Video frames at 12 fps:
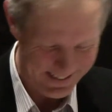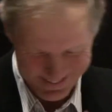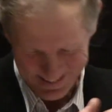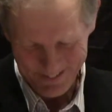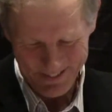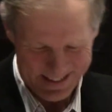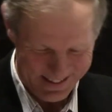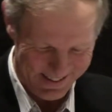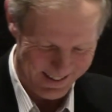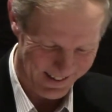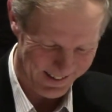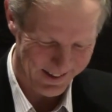meant, I
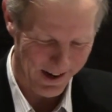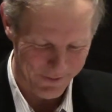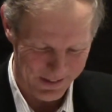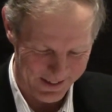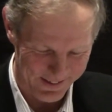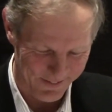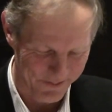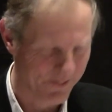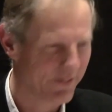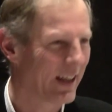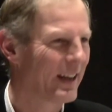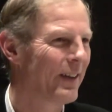meant uh,
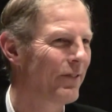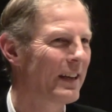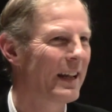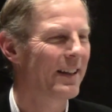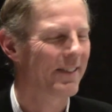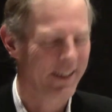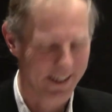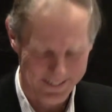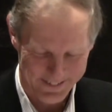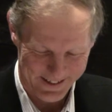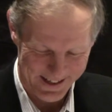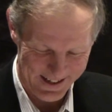communism. I didn't mean Hitler at
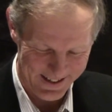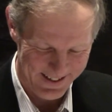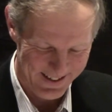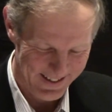all, sorry.